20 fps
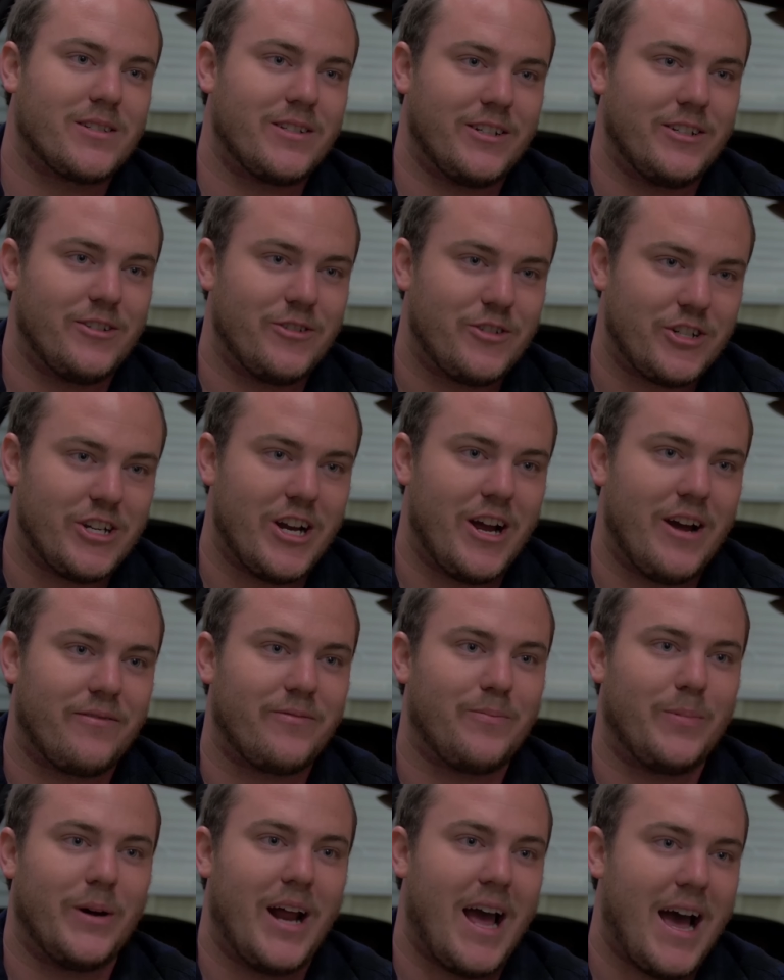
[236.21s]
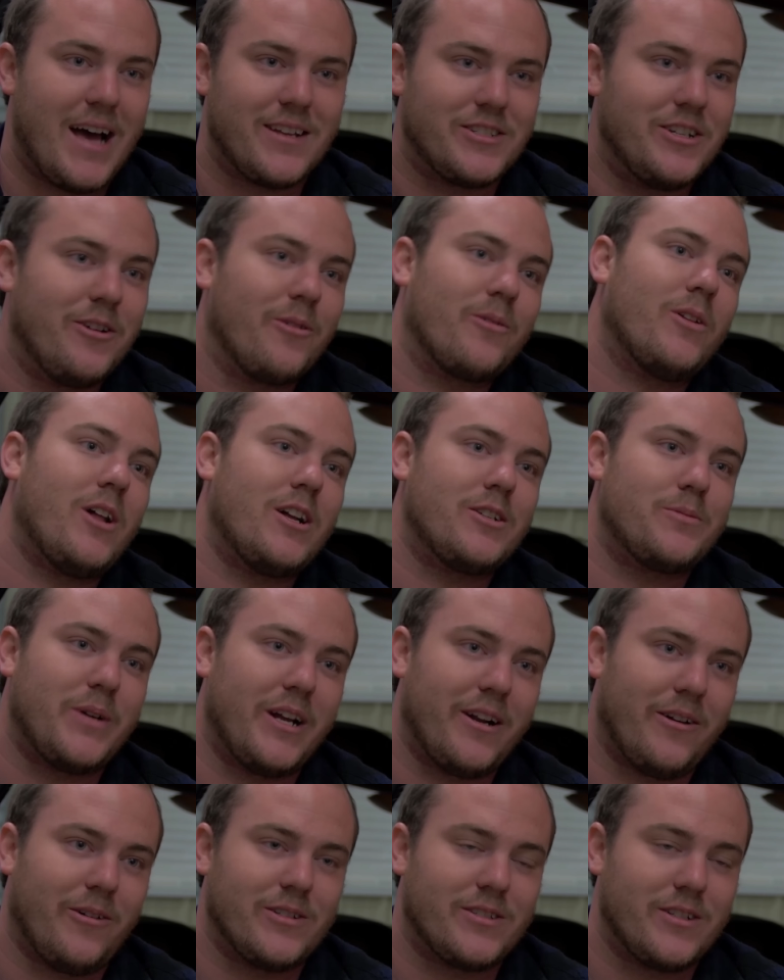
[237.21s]
that you shift, but it has no clutch
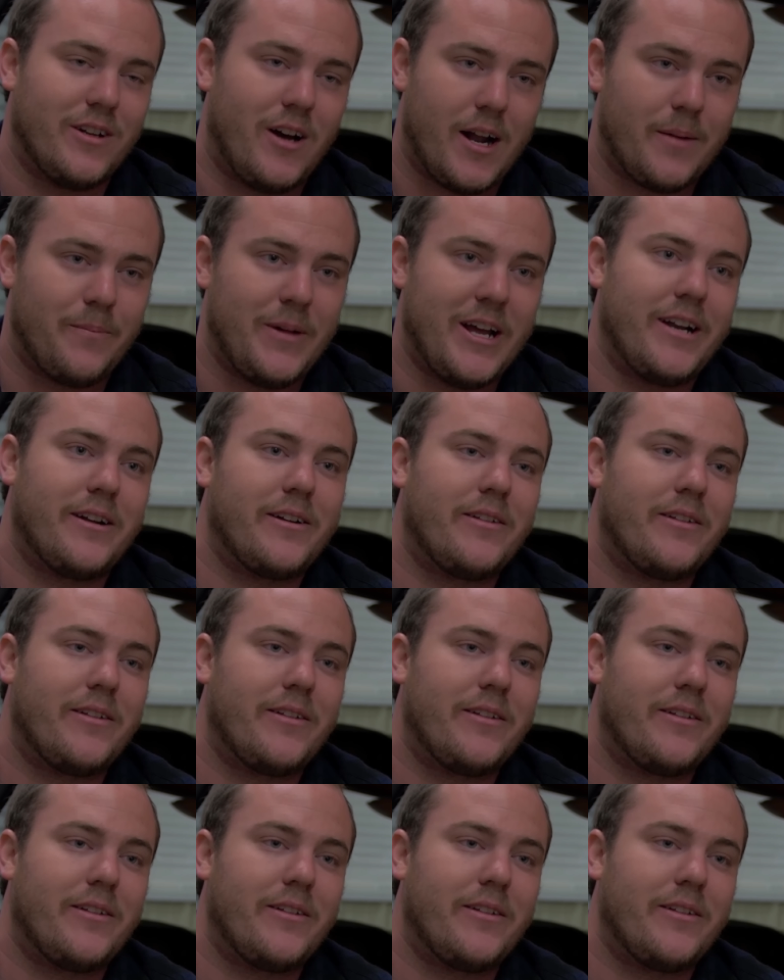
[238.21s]
pedal. It's an automated